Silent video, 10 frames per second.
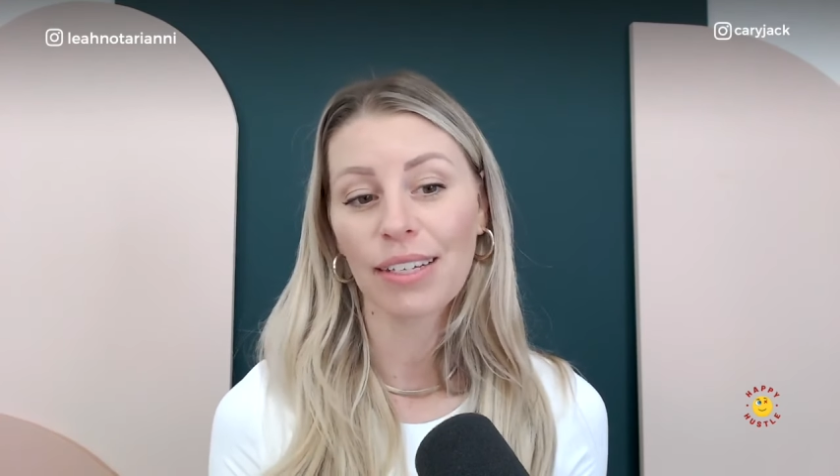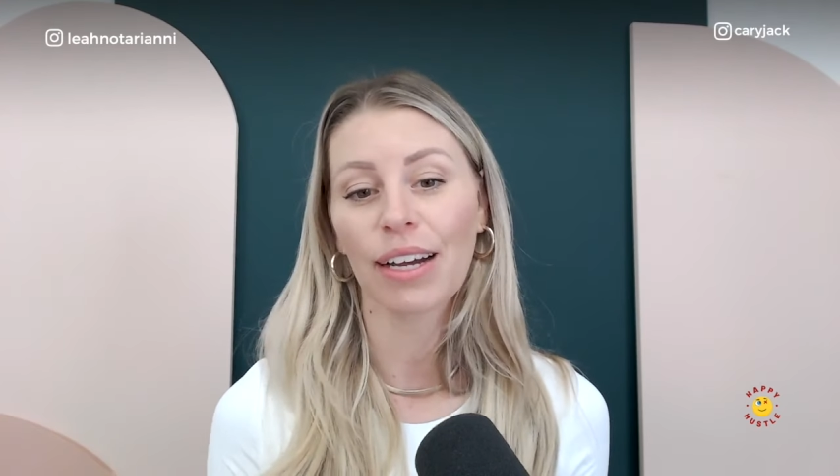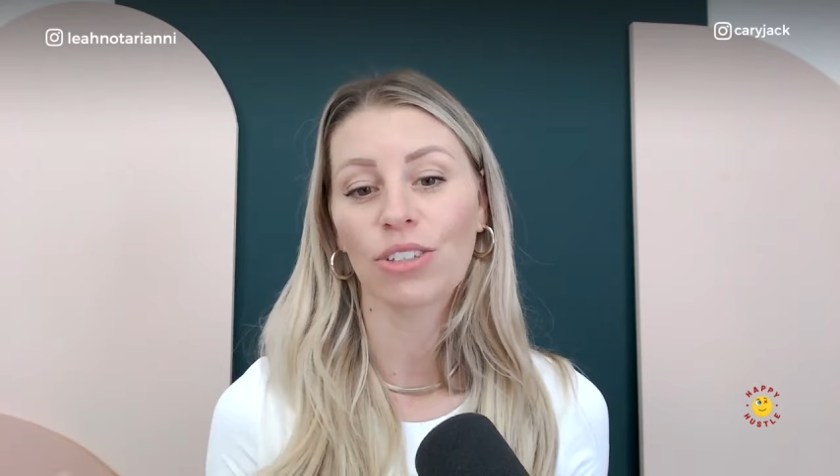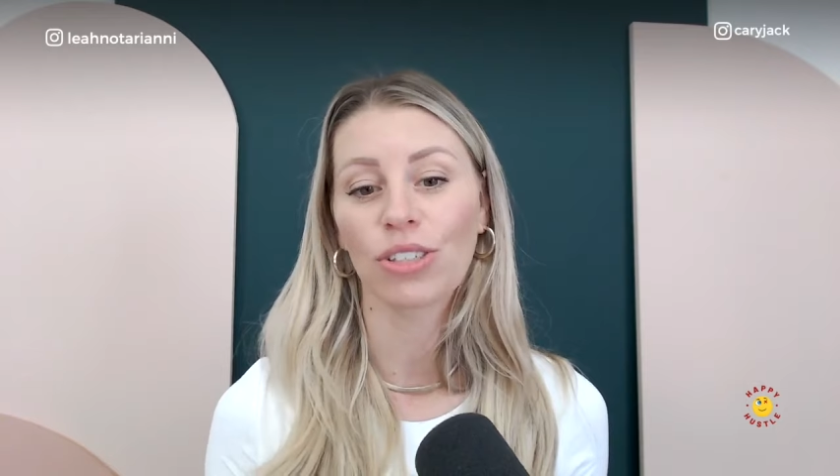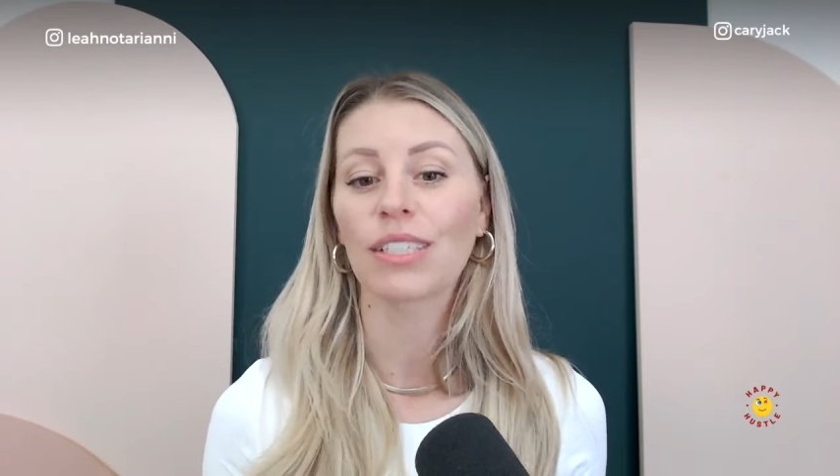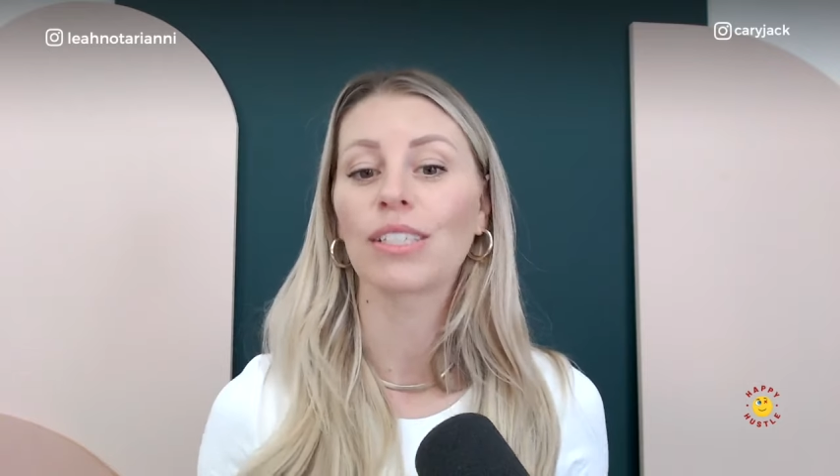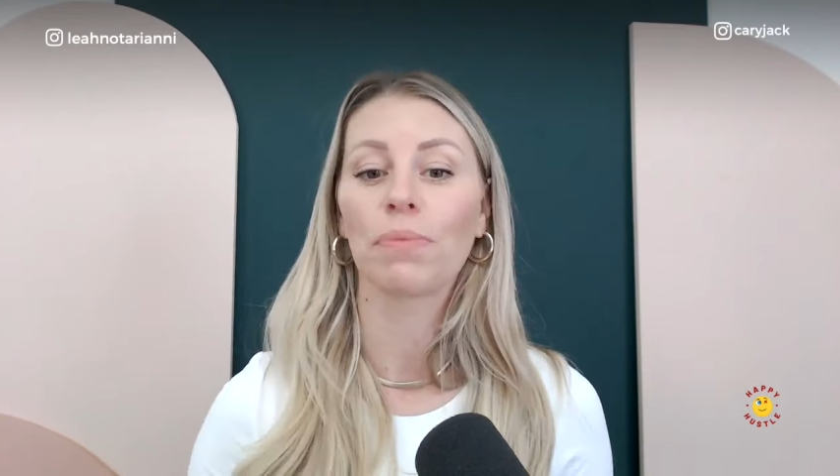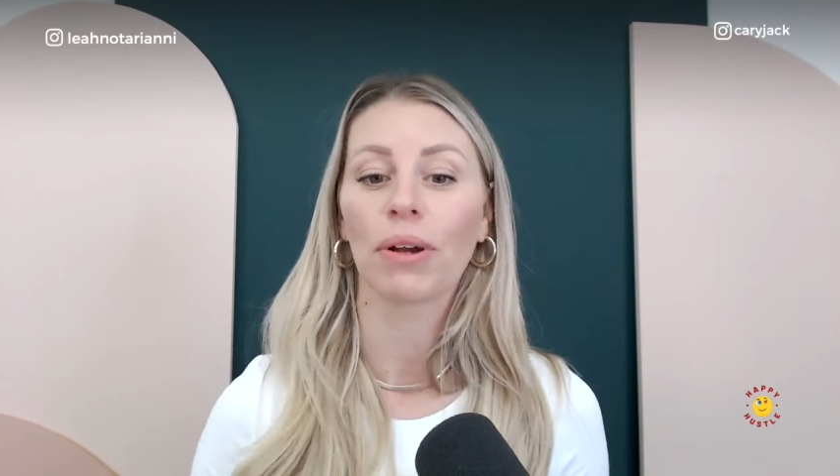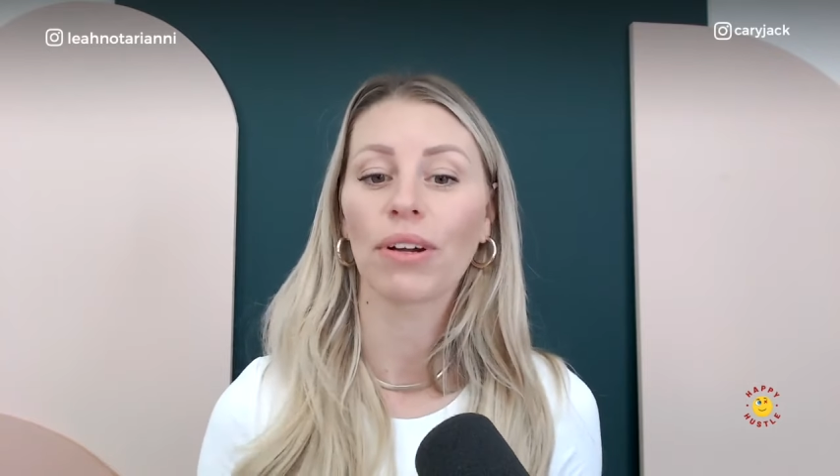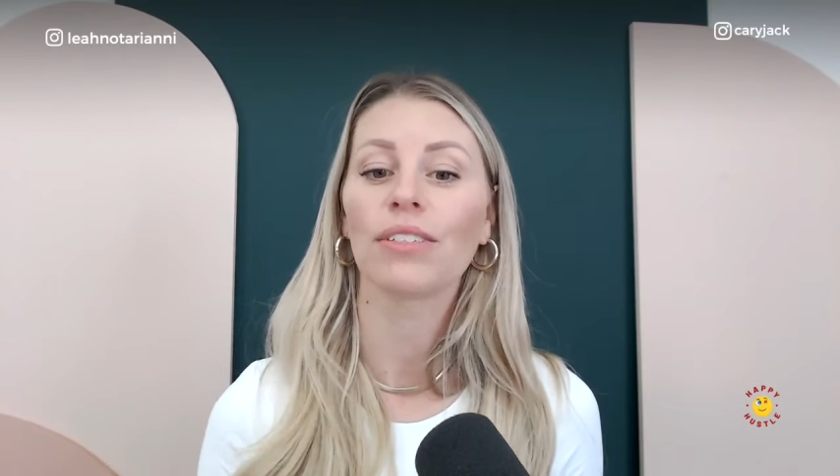to actually
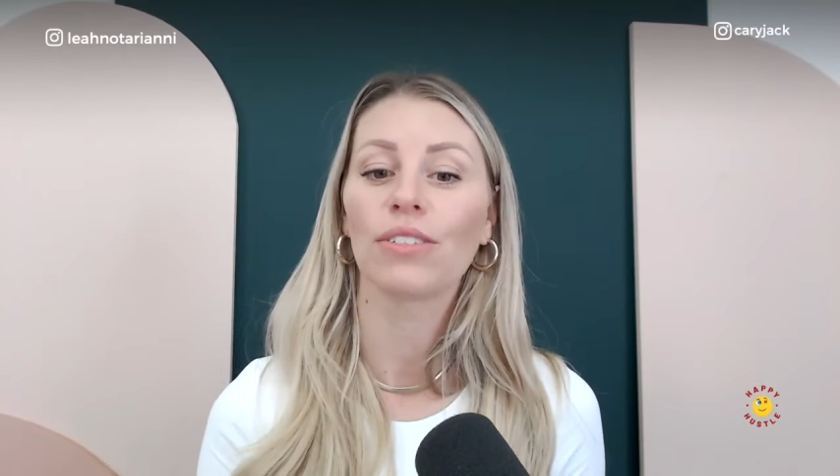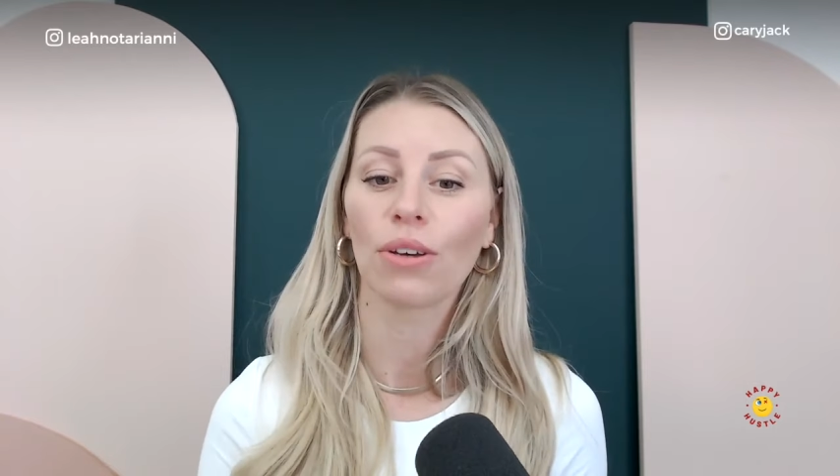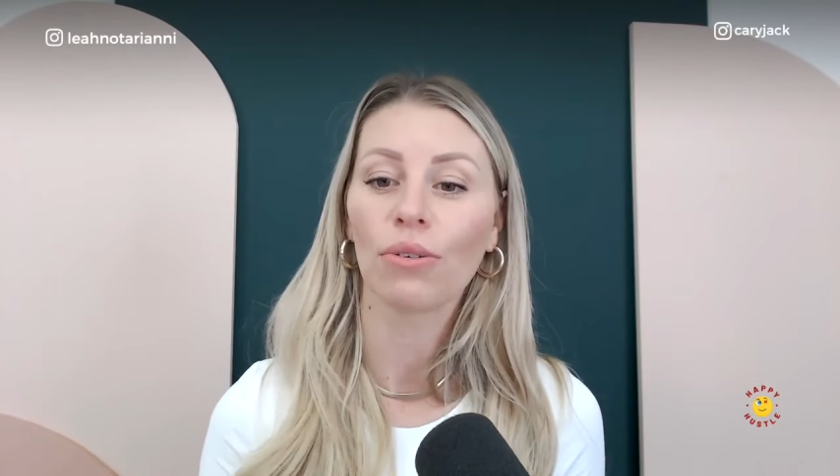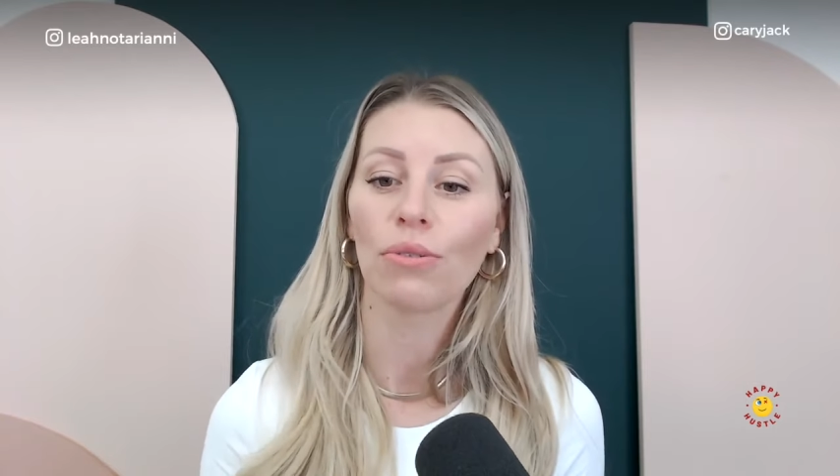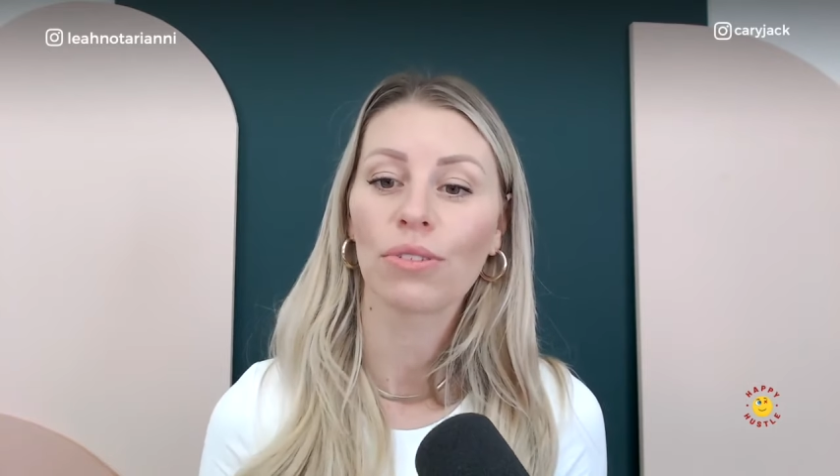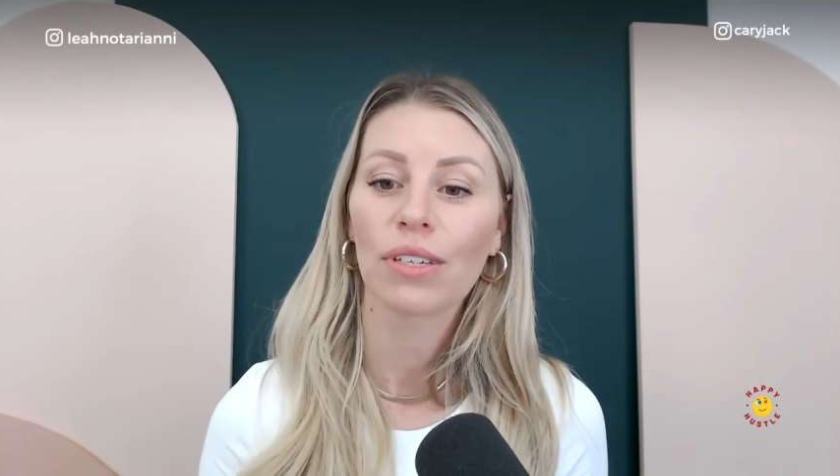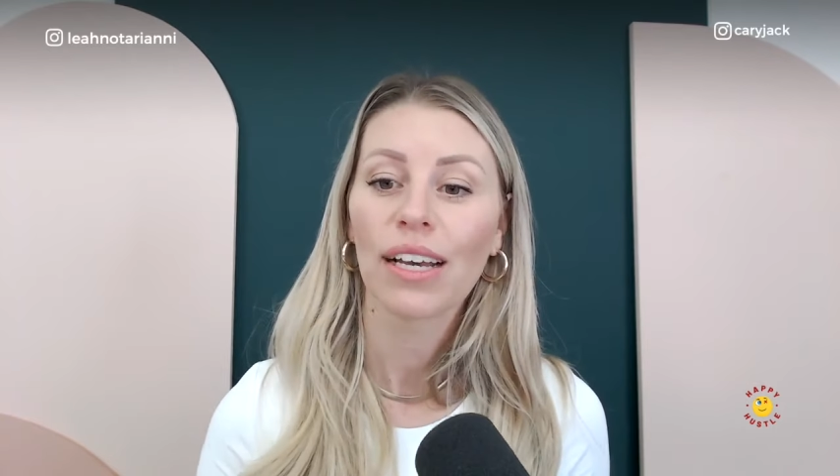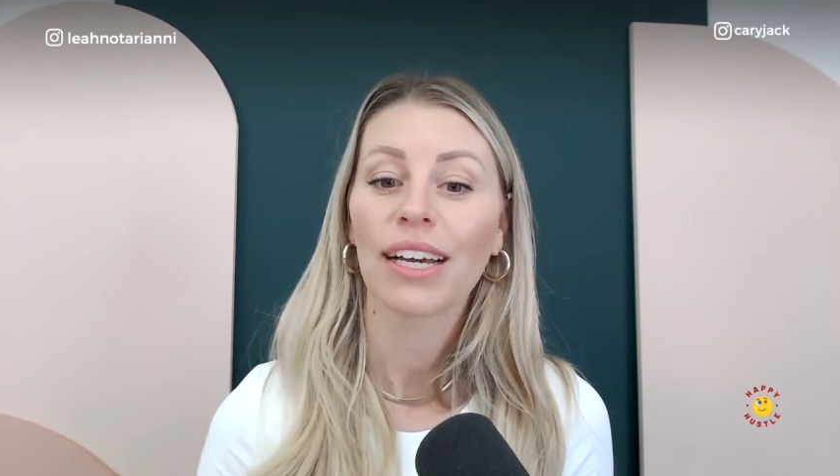experience those